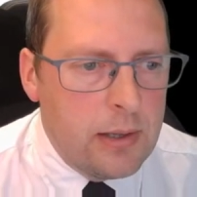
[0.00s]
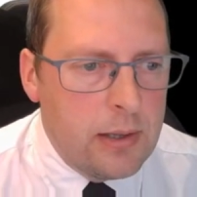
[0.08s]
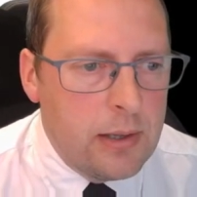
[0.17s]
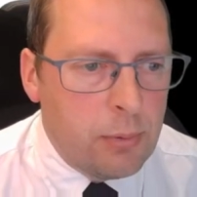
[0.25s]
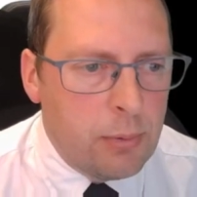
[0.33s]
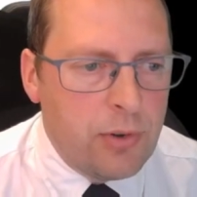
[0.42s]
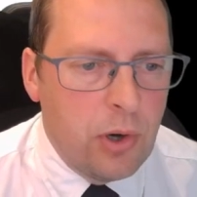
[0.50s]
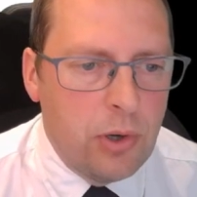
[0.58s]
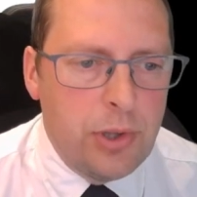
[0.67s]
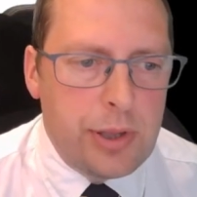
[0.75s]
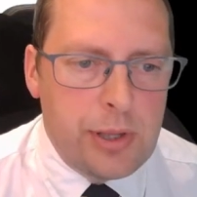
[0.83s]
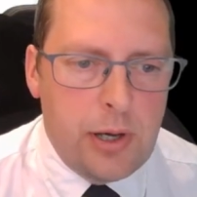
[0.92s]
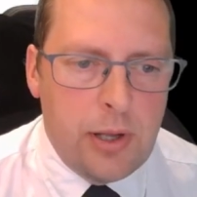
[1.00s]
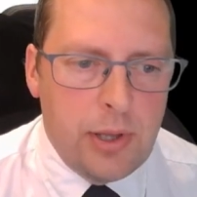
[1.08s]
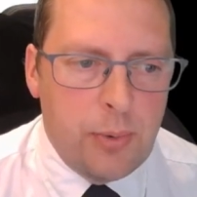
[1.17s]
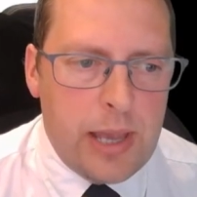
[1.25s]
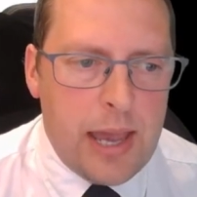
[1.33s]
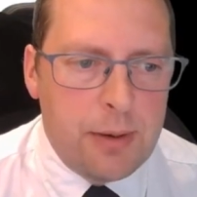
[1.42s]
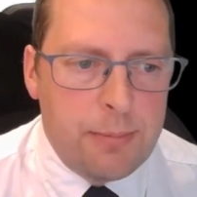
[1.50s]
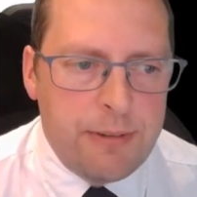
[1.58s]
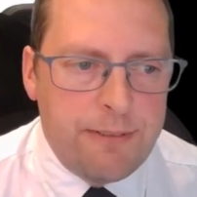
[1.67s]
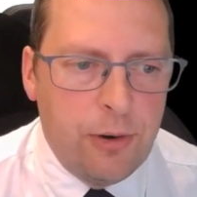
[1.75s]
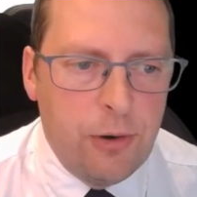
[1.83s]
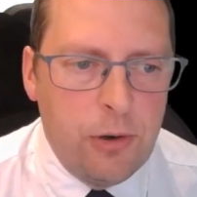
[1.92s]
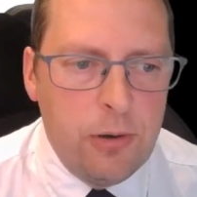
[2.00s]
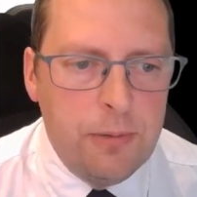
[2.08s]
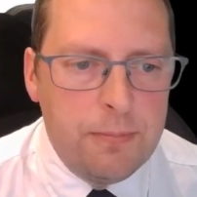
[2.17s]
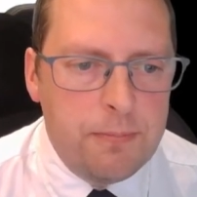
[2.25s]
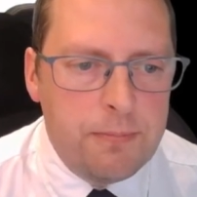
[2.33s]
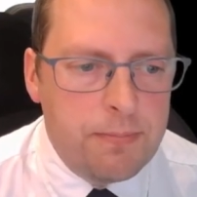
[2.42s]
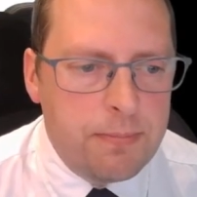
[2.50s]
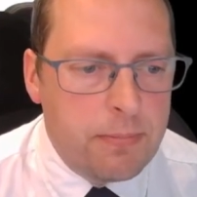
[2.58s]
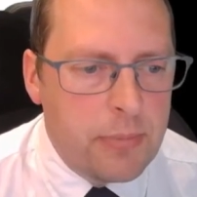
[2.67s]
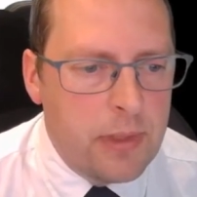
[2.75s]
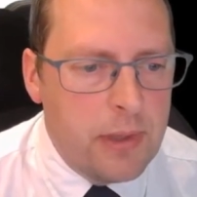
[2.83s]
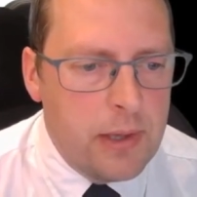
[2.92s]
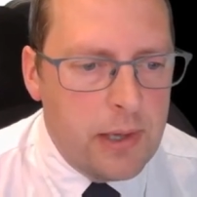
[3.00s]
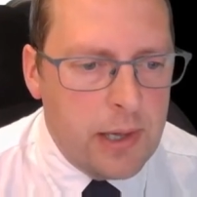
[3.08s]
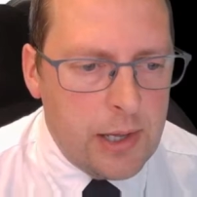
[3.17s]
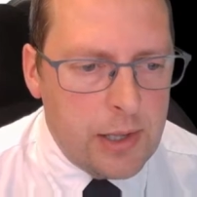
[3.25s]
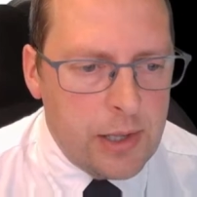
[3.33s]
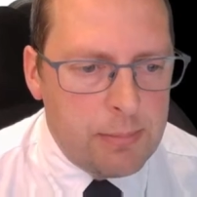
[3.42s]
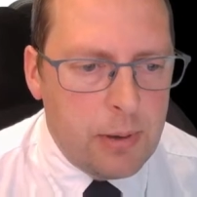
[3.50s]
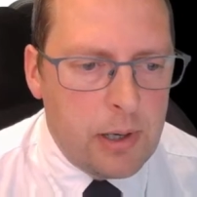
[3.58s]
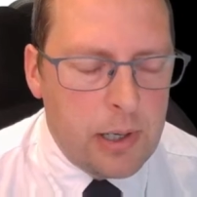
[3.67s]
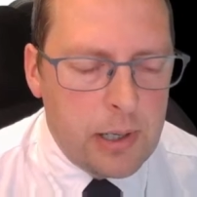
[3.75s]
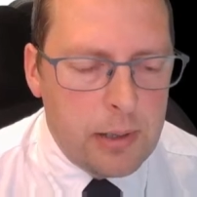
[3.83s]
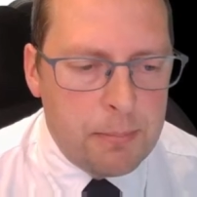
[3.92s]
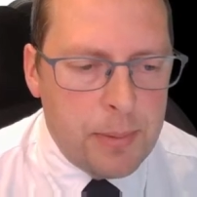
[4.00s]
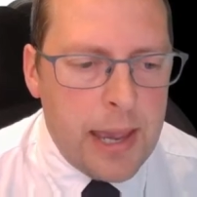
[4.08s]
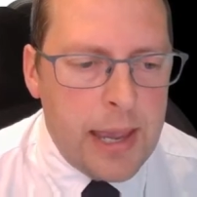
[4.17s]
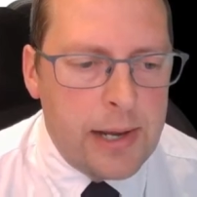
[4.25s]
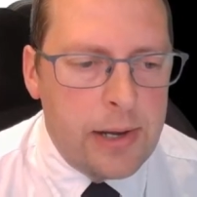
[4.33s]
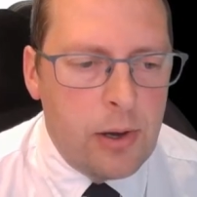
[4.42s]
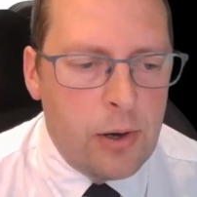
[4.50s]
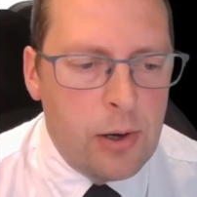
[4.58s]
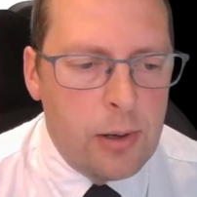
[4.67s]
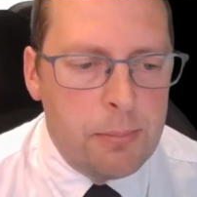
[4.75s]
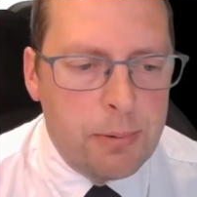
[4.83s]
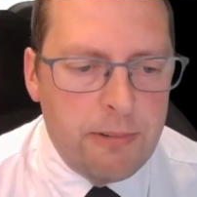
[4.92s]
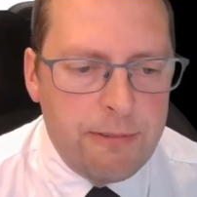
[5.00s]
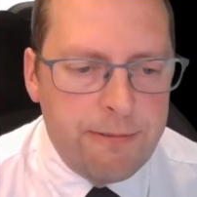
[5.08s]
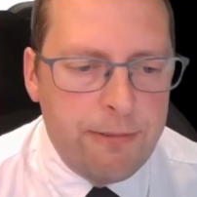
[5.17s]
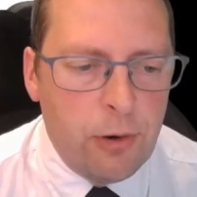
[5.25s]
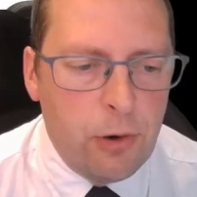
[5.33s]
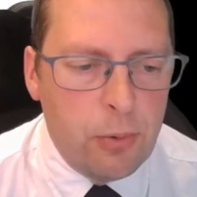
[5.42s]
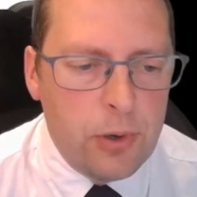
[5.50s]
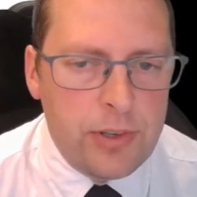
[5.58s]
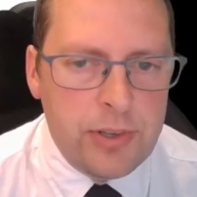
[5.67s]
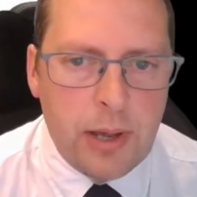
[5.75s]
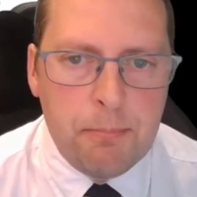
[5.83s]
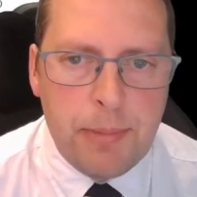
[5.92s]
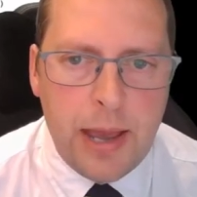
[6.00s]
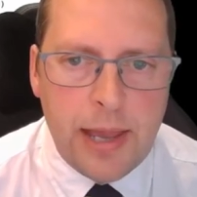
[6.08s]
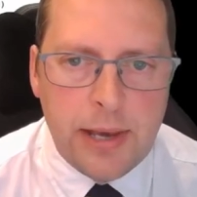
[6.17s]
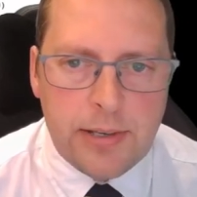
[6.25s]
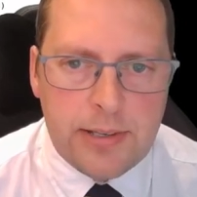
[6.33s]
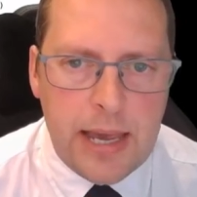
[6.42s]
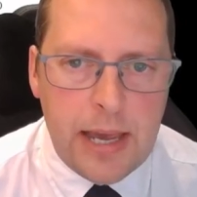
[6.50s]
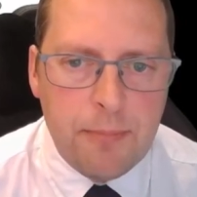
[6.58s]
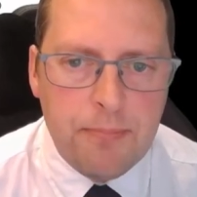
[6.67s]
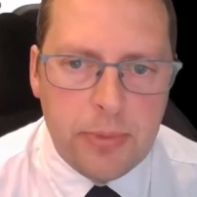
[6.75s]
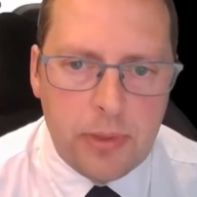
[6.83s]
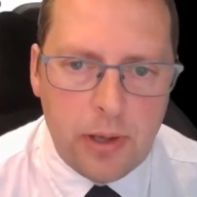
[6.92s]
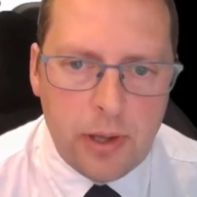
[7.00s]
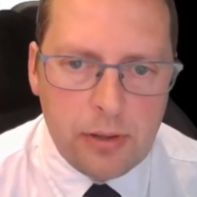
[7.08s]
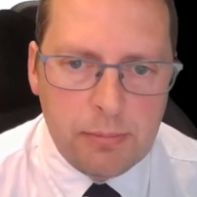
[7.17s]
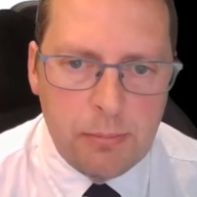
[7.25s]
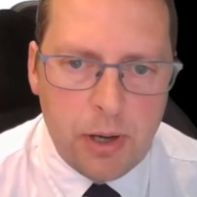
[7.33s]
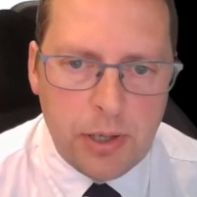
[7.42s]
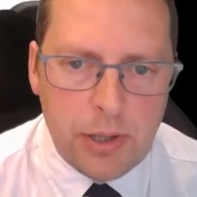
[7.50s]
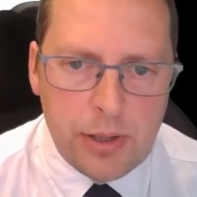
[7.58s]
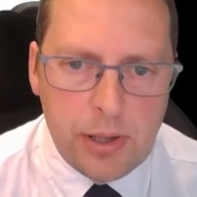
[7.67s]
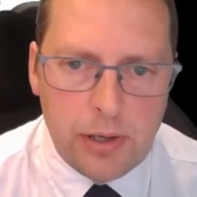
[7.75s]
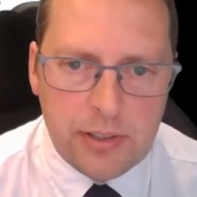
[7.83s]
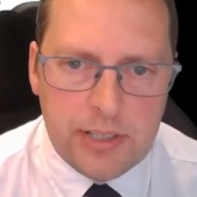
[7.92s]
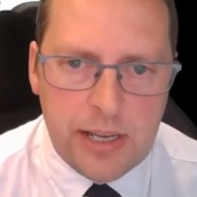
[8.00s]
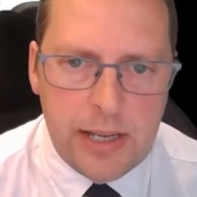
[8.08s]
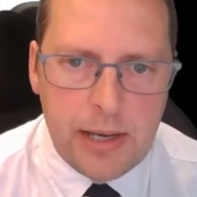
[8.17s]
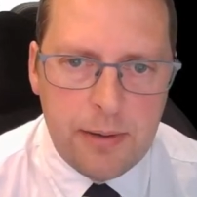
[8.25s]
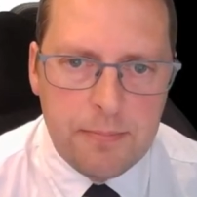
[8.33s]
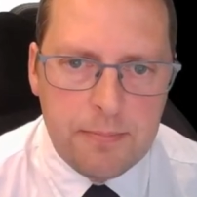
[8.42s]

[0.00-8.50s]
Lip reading: So we've got the start that we had before. Here's my pen up, forward and pen down, as mine starts here.